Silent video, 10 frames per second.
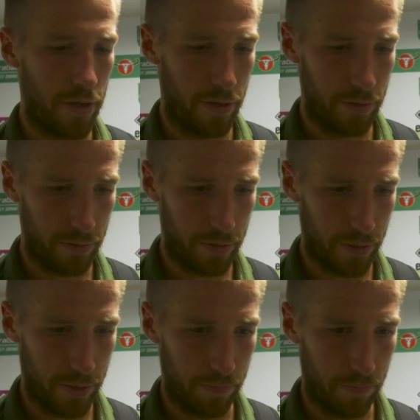And
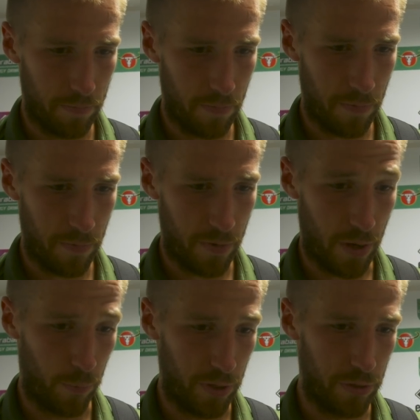
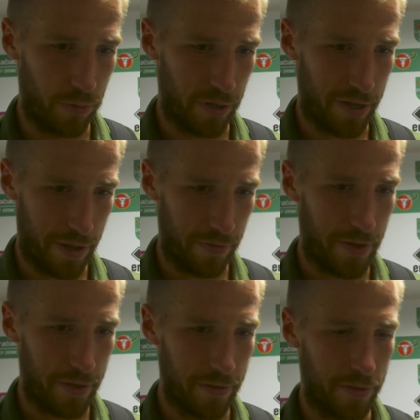then we knew again
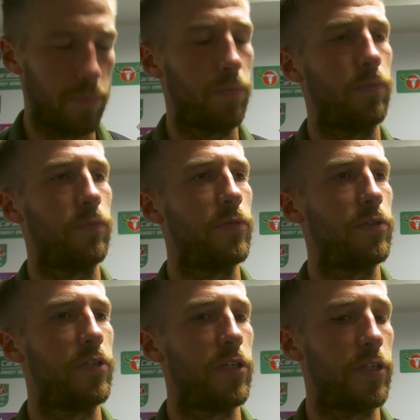that
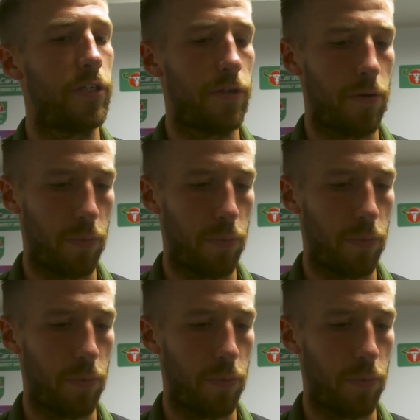the